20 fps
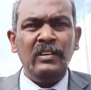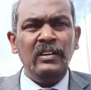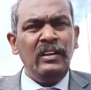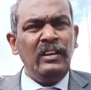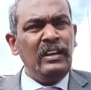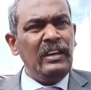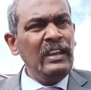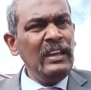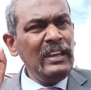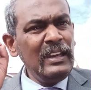
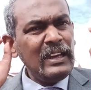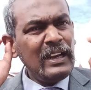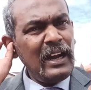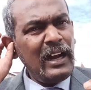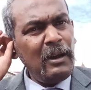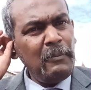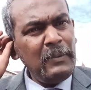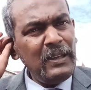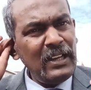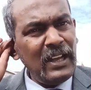
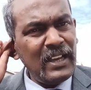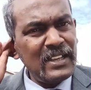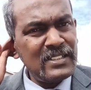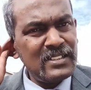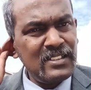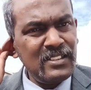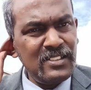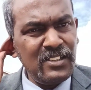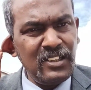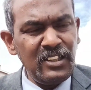Income
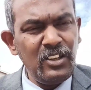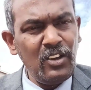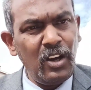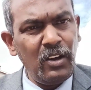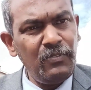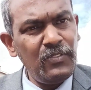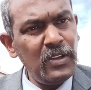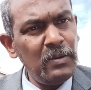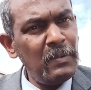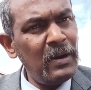elasticity
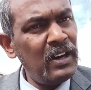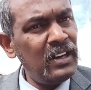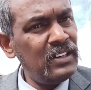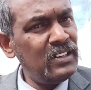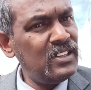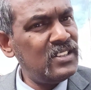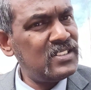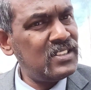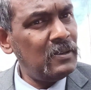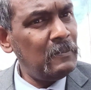of demand
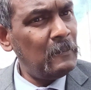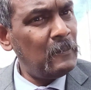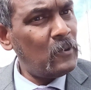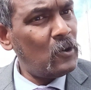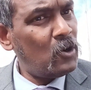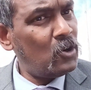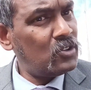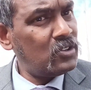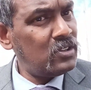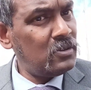is
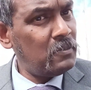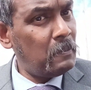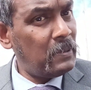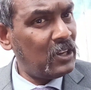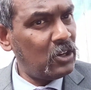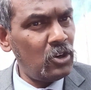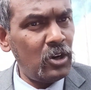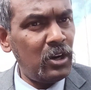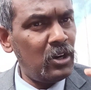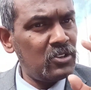important
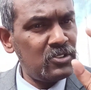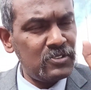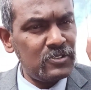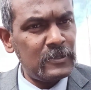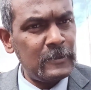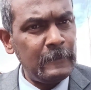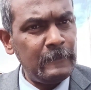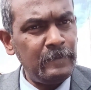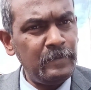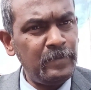because
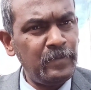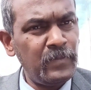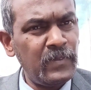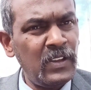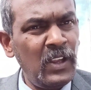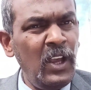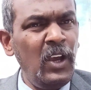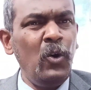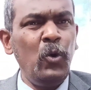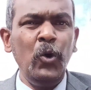
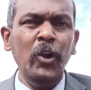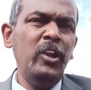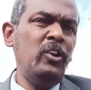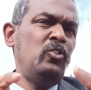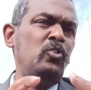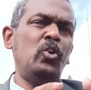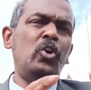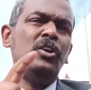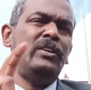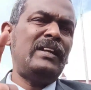we
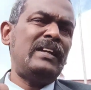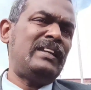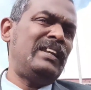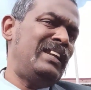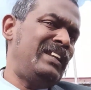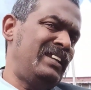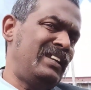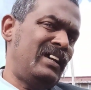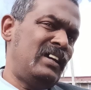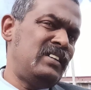know that
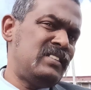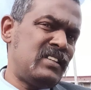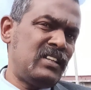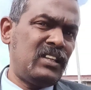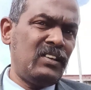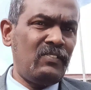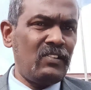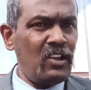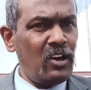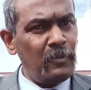India is a
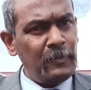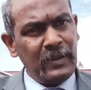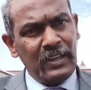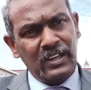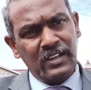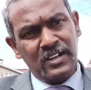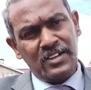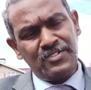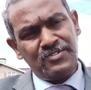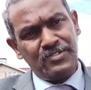developing
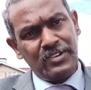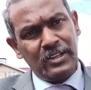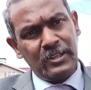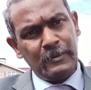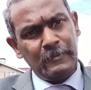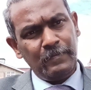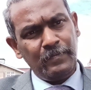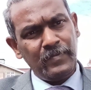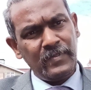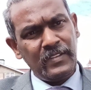country.
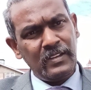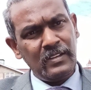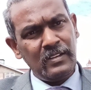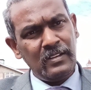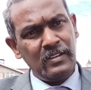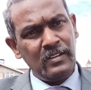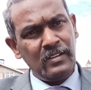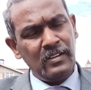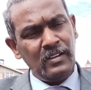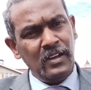
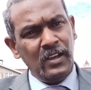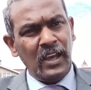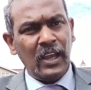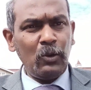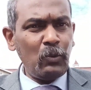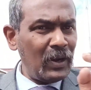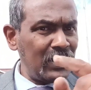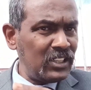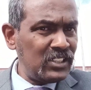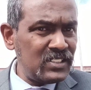And
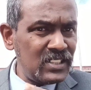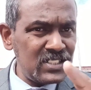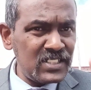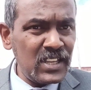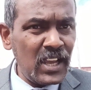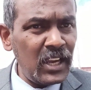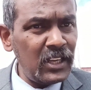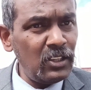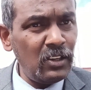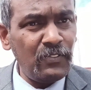what is the
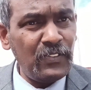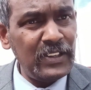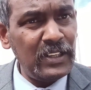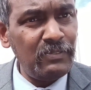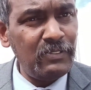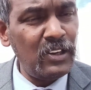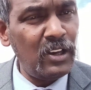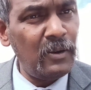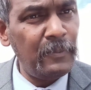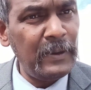sign of a
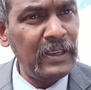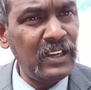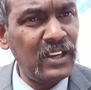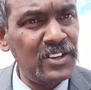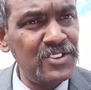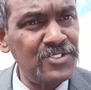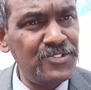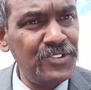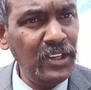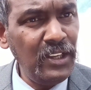developing
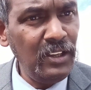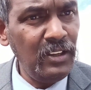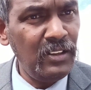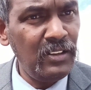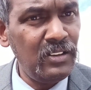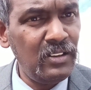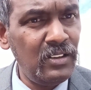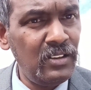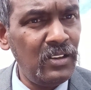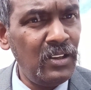country?
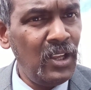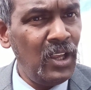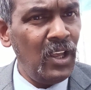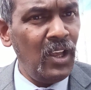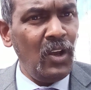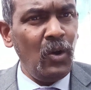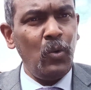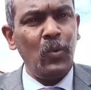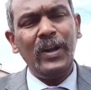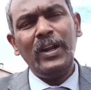
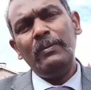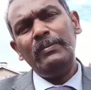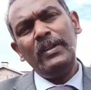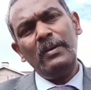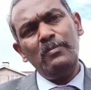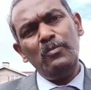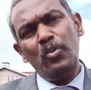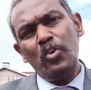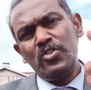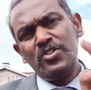One of the
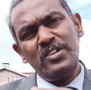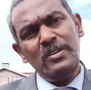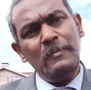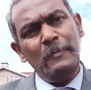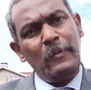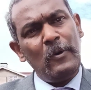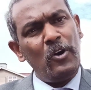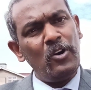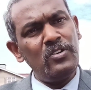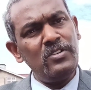most
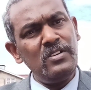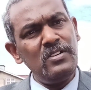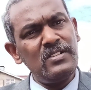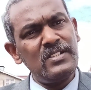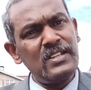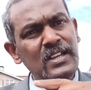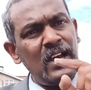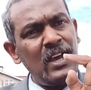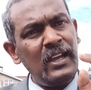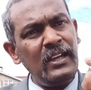important
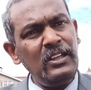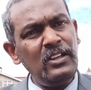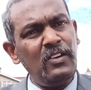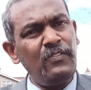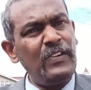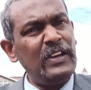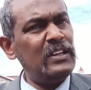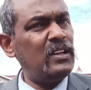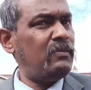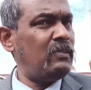sign of
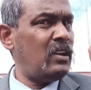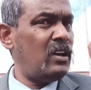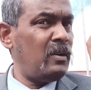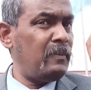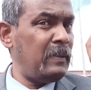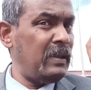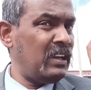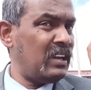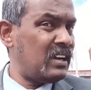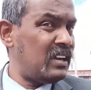a
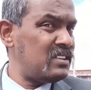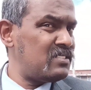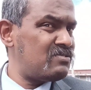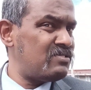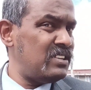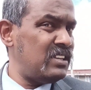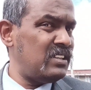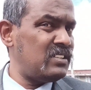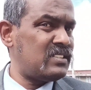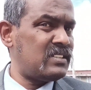developing
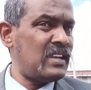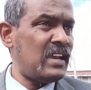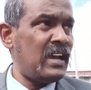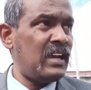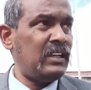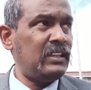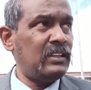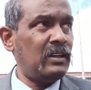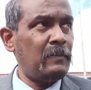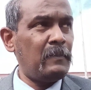country is
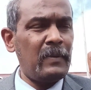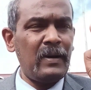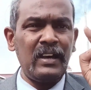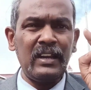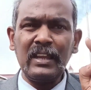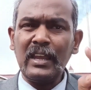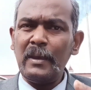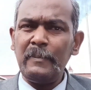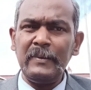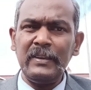that the per
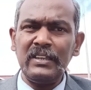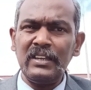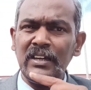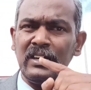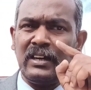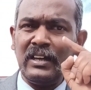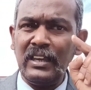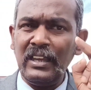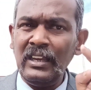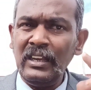
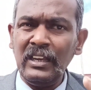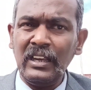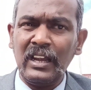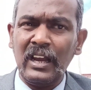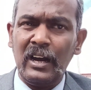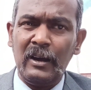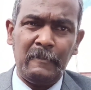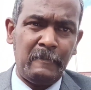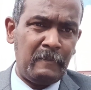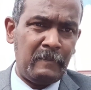capita
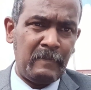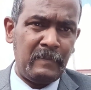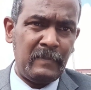income,